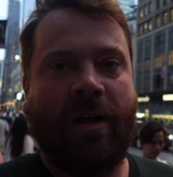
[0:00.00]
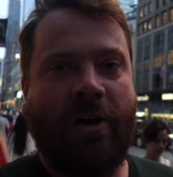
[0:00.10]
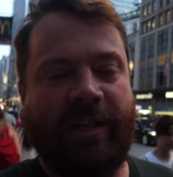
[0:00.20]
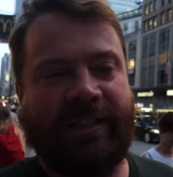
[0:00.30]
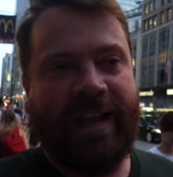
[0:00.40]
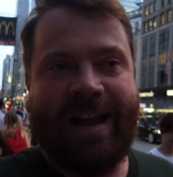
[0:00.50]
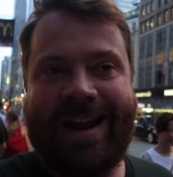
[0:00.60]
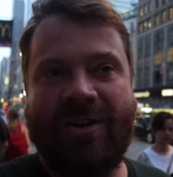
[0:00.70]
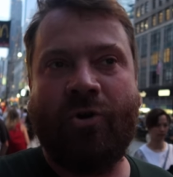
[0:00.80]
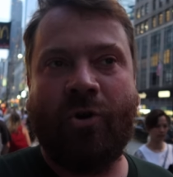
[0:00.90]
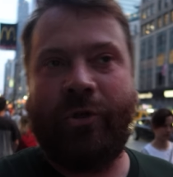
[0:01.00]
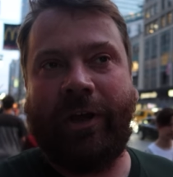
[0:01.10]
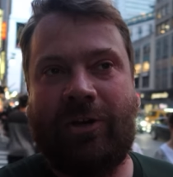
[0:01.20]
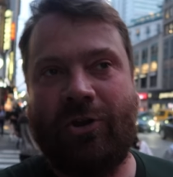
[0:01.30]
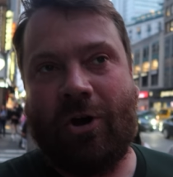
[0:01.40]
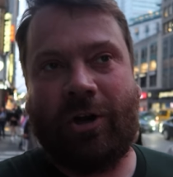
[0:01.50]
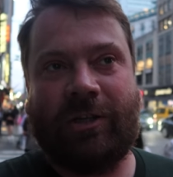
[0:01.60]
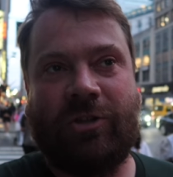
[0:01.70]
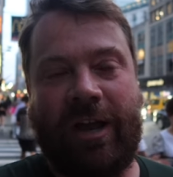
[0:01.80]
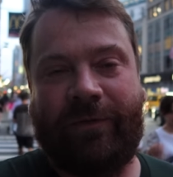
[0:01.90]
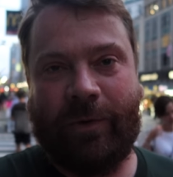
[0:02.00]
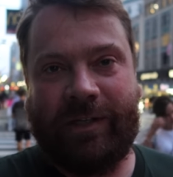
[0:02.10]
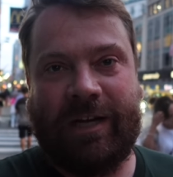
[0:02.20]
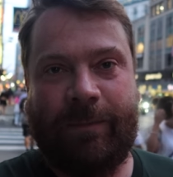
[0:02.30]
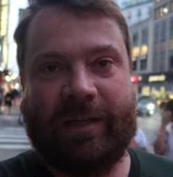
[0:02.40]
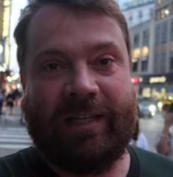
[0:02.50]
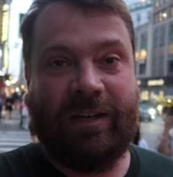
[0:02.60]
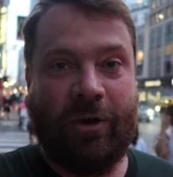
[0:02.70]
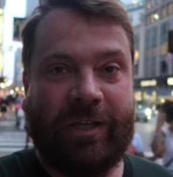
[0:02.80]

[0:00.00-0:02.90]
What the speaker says: Honestly, and I know that New York is not everyone's cup of tea.